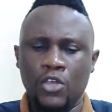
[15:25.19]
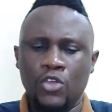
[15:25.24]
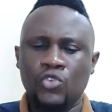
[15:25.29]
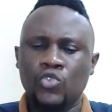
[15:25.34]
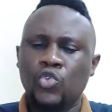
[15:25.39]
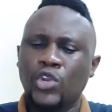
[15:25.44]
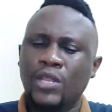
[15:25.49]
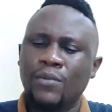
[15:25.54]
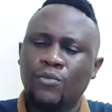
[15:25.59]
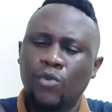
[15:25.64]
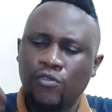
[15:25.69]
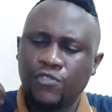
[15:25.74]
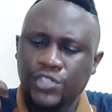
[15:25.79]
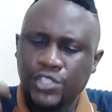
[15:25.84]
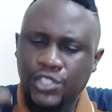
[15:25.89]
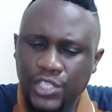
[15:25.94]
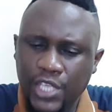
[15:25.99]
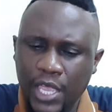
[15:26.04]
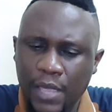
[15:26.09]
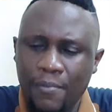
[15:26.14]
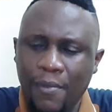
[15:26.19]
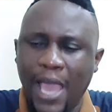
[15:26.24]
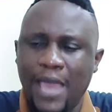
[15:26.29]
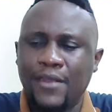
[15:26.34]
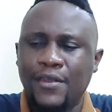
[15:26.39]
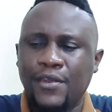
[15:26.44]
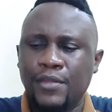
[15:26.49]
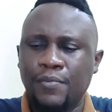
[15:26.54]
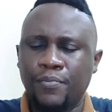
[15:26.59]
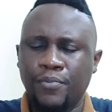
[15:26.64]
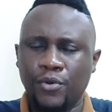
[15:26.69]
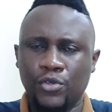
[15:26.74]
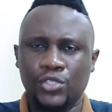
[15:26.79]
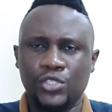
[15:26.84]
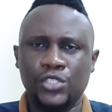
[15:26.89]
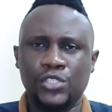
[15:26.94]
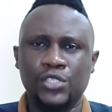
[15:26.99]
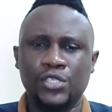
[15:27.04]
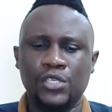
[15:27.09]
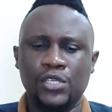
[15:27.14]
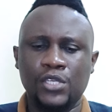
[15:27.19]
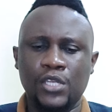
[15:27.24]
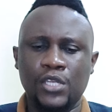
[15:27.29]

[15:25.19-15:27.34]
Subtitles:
to remove shame and reproach,